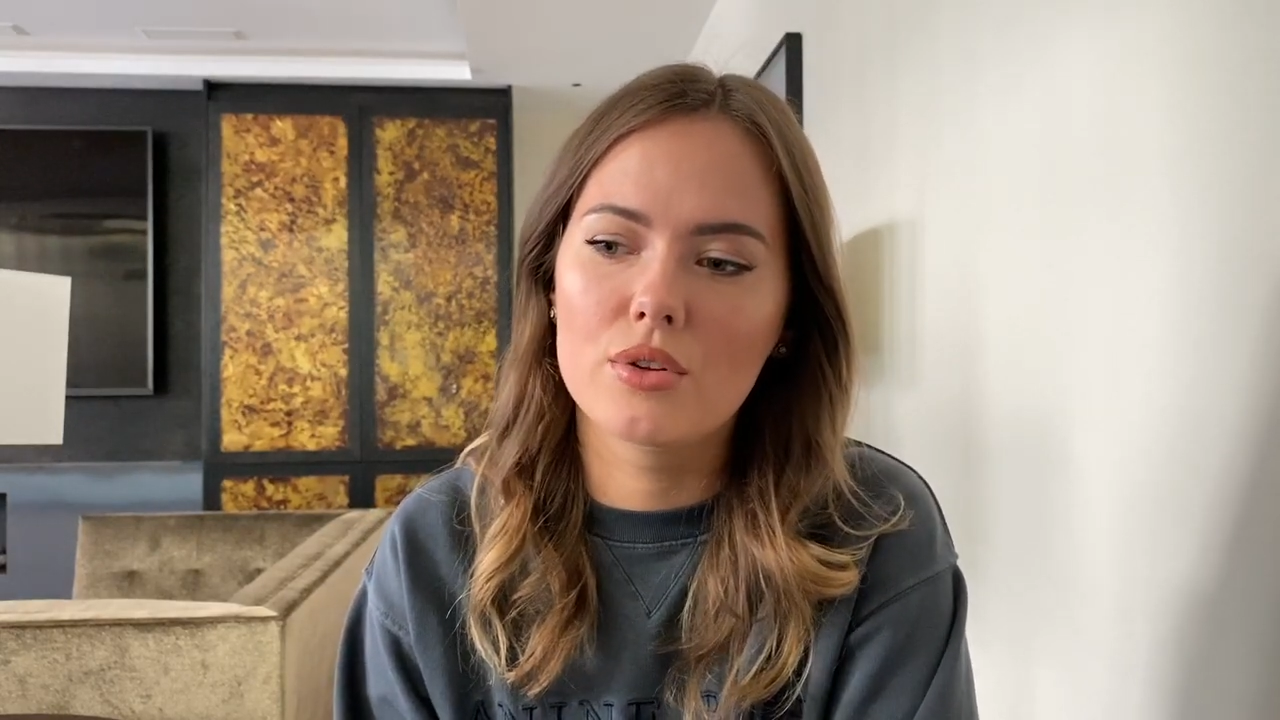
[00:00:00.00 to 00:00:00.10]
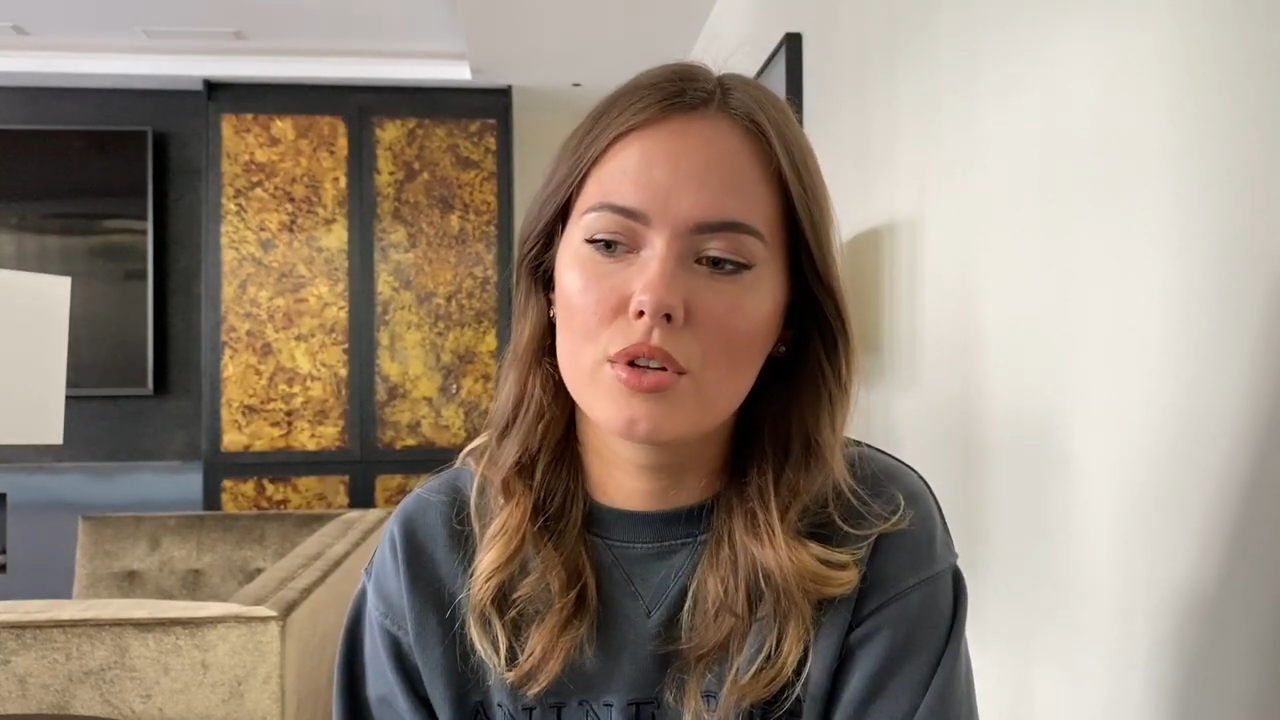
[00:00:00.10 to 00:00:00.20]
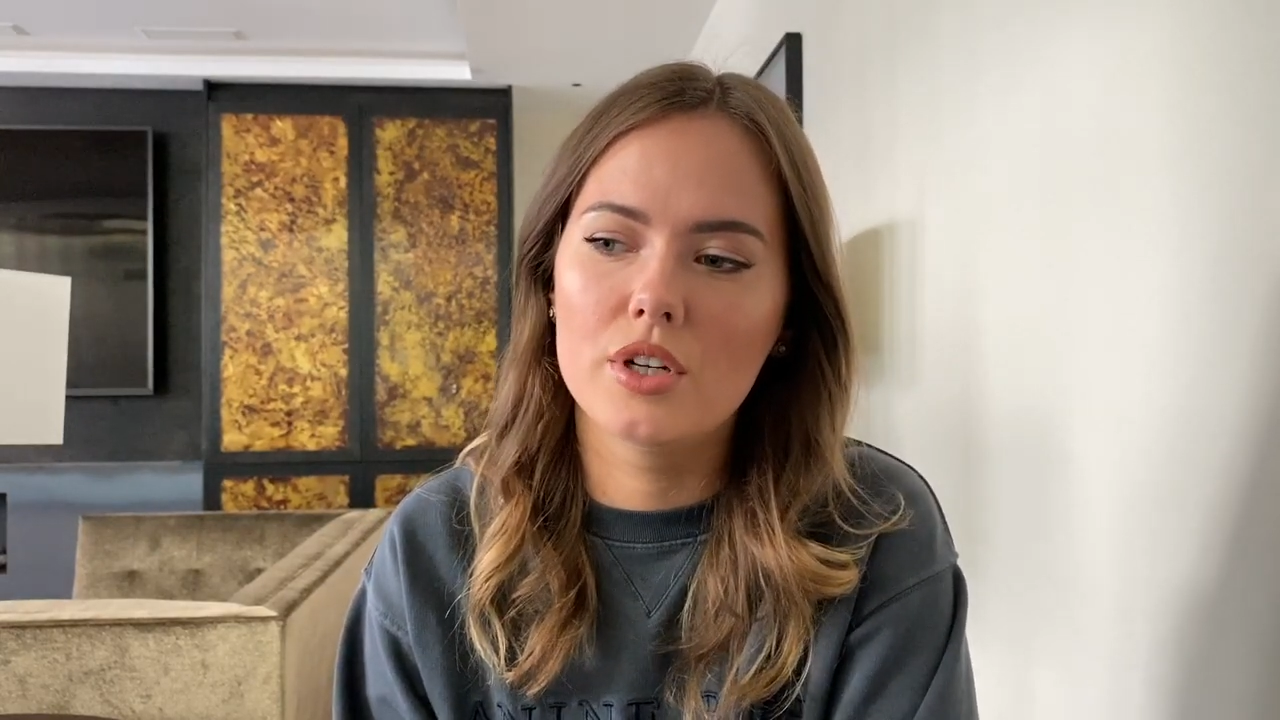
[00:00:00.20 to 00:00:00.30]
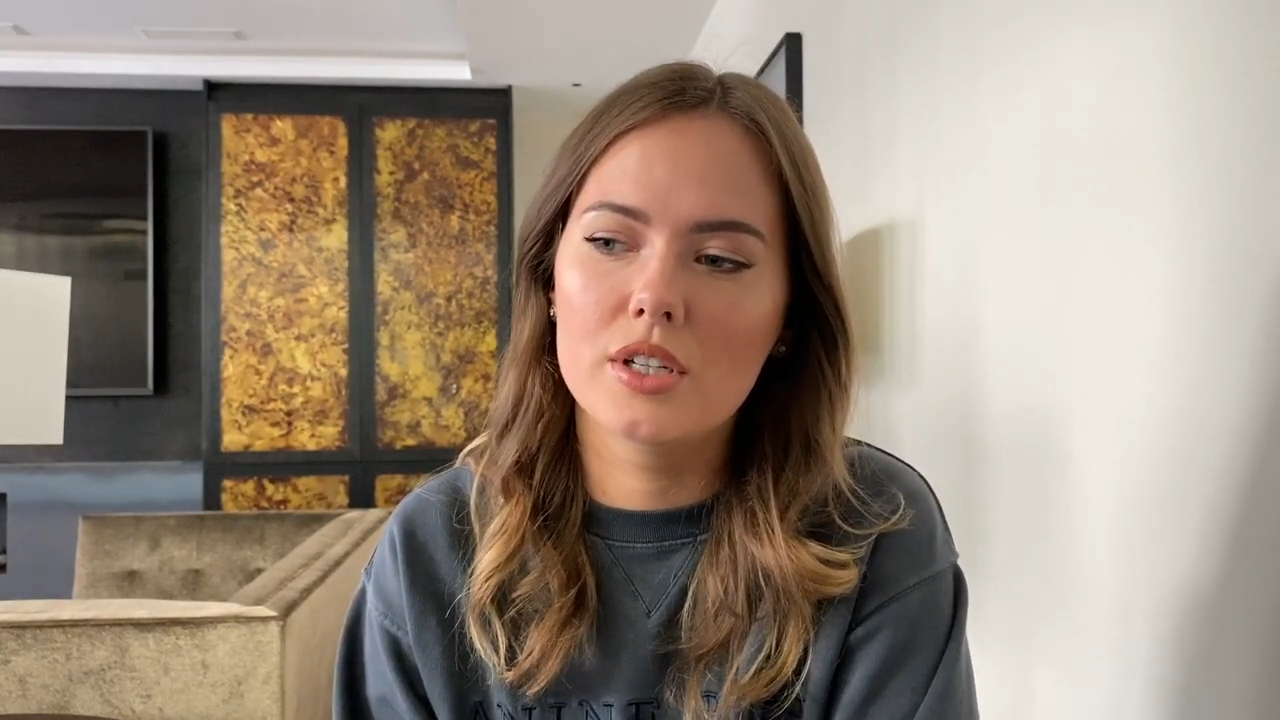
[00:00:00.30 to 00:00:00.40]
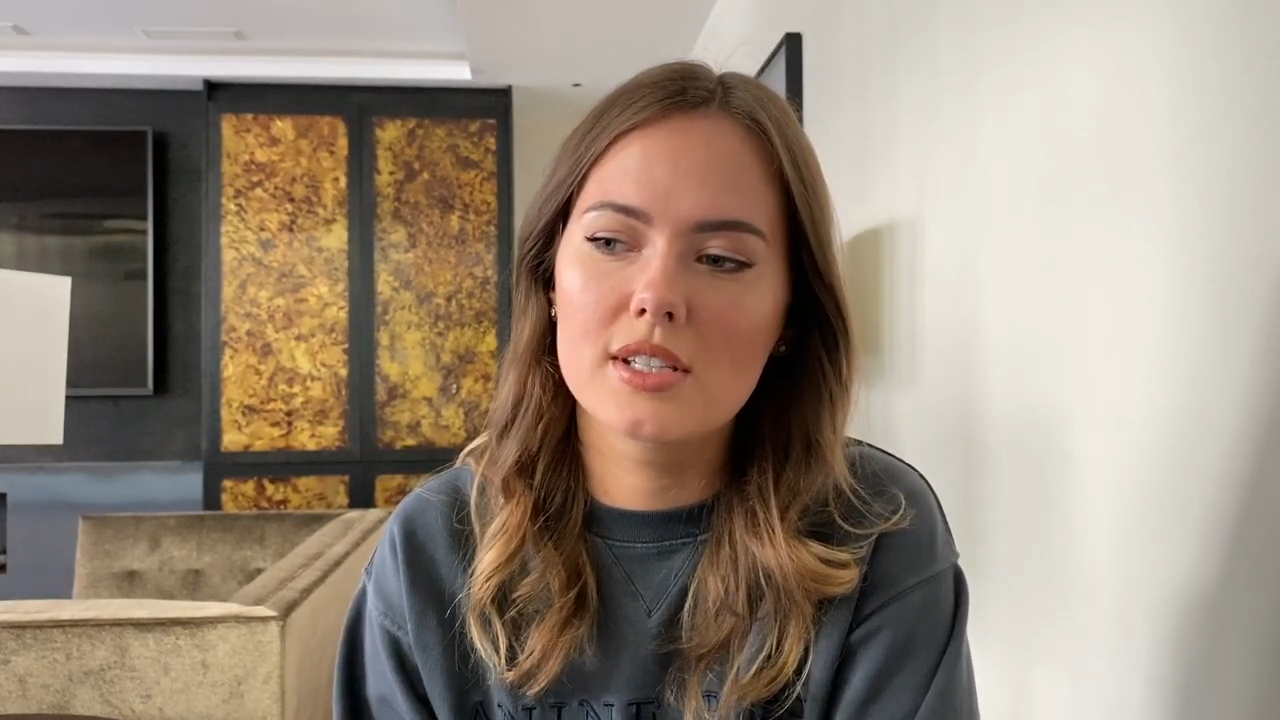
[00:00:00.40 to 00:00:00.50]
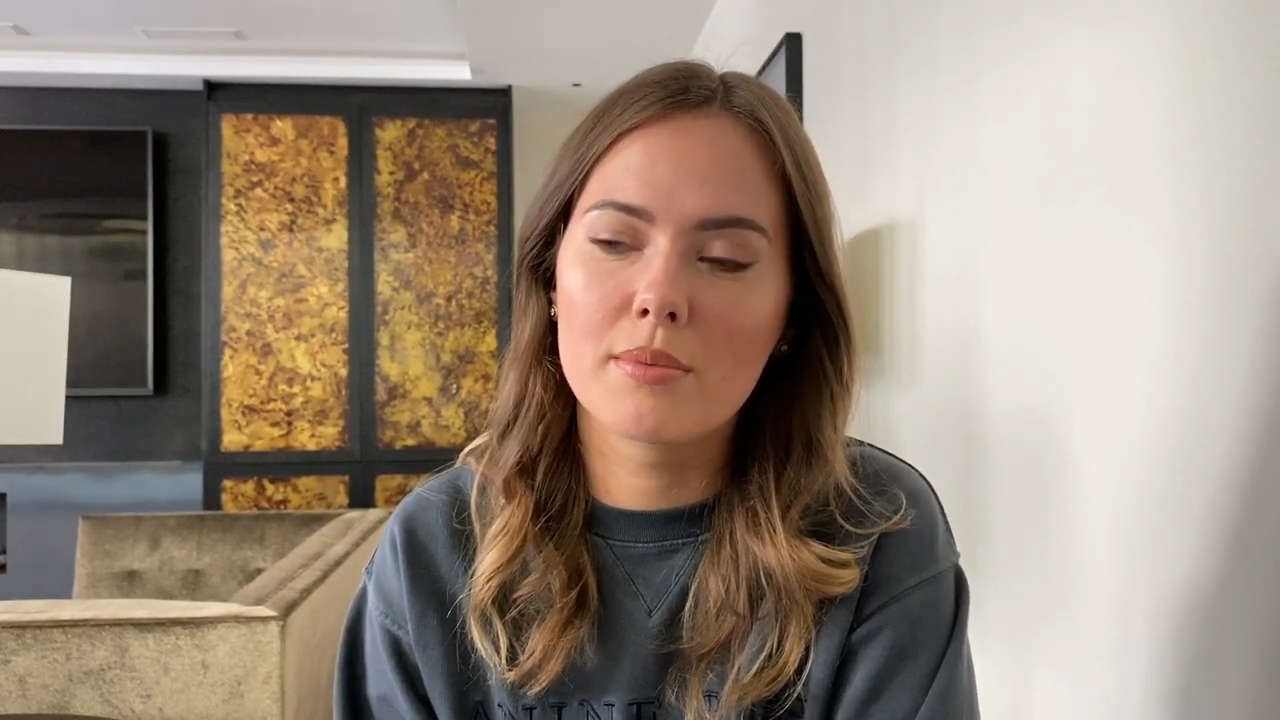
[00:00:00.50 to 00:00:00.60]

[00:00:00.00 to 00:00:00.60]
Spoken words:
learned